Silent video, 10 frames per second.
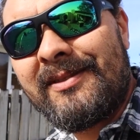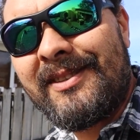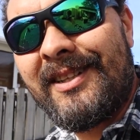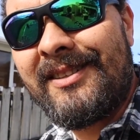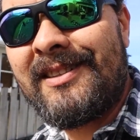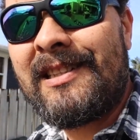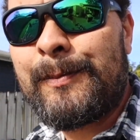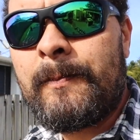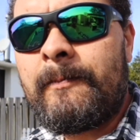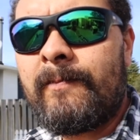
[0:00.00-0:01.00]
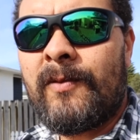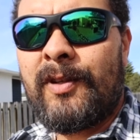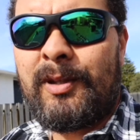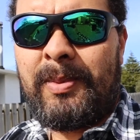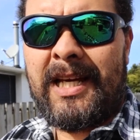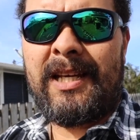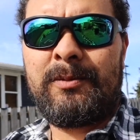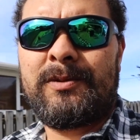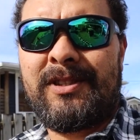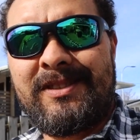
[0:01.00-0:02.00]
You know, the bag
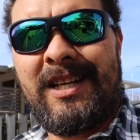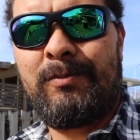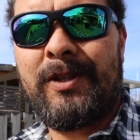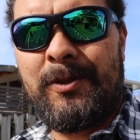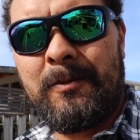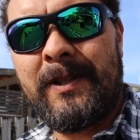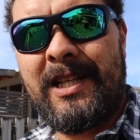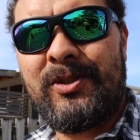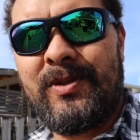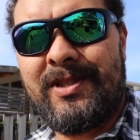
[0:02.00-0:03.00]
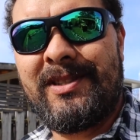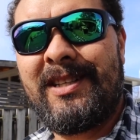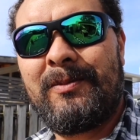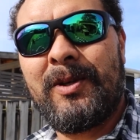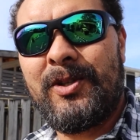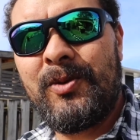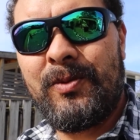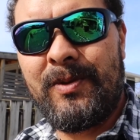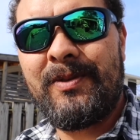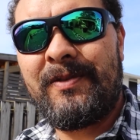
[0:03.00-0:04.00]
will dictate what you want extras and what you
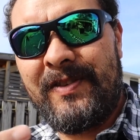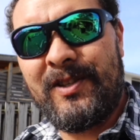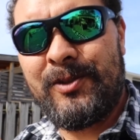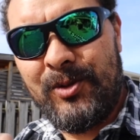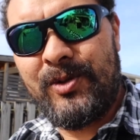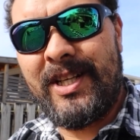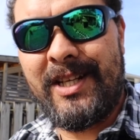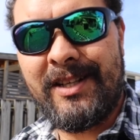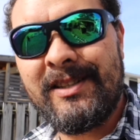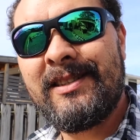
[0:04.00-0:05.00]
feel you need.